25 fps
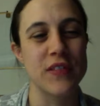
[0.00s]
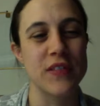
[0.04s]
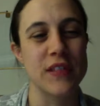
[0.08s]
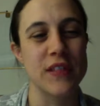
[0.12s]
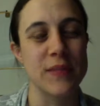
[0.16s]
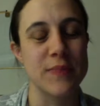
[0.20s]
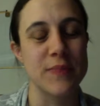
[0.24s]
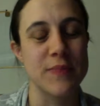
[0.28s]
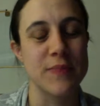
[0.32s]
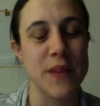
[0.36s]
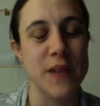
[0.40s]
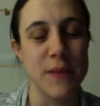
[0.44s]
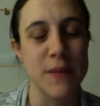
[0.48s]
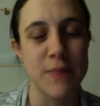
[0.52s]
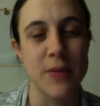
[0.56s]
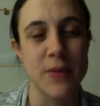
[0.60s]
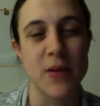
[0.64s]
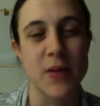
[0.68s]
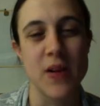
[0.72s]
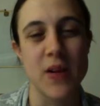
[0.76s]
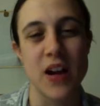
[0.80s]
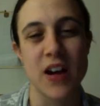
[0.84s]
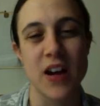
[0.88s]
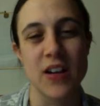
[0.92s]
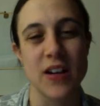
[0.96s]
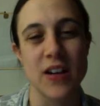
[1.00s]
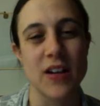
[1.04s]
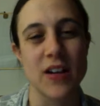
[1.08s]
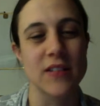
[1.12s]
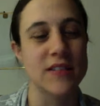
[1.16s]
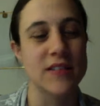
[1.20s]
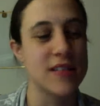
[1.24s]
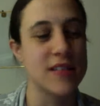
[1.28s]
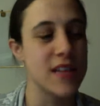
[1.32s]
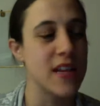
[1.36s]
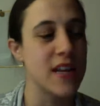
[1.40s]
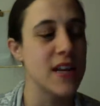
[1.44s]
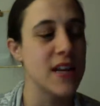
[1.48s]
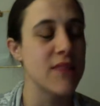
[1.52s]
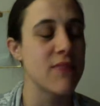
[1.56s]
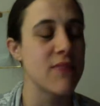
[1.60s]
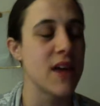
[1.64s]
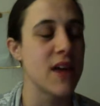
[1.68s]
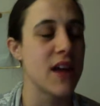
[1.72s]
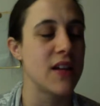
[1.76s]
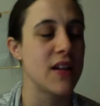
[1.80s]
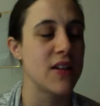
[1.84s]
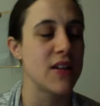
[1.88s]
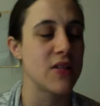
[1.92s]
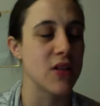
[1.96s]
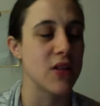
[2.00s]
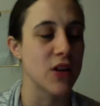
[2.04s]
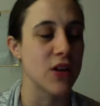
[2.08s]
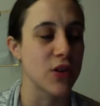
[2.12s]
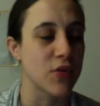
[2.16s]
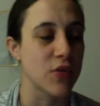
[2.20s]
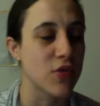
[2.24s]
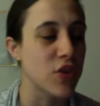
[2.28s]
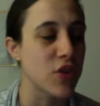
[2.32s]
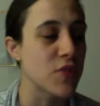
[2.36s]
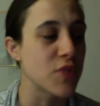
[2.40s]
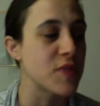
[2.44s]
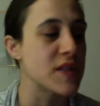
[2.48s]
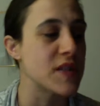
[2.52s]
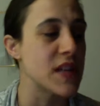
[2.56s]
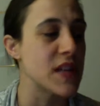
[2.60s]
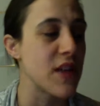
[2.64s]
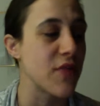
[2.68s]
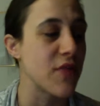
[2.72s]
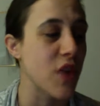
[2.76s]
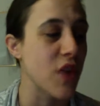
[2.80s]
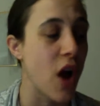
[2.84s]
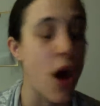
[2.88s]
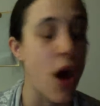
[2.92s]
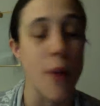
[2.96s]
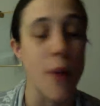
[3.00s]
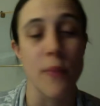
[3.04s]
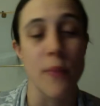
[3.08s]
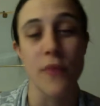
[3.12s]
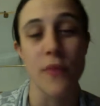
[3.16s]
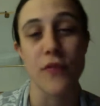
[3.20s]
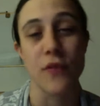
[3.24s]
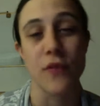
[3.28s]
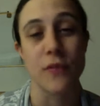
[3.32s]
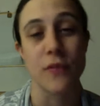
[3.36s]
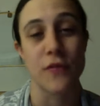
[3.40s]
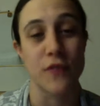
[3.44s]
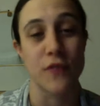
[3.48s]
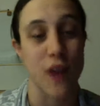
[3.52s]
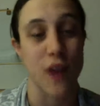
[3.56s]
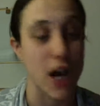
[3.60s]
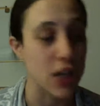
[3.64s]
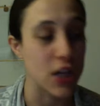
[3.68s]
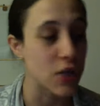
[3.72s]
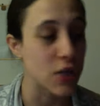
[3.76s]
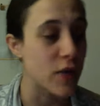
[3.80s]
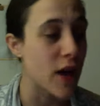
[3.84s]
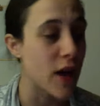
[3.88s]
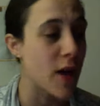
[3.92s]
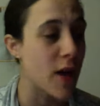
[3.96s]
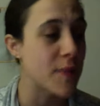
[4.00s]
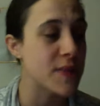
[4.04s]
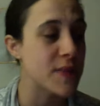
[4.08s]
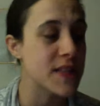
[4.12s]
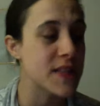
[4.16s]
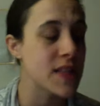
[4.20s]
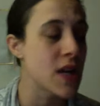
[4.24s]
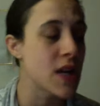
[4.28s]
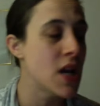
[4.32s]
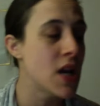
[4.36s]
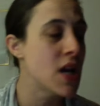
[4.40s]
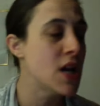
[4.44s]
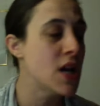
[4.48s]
the people on our team and in our groups have come from follow-ups.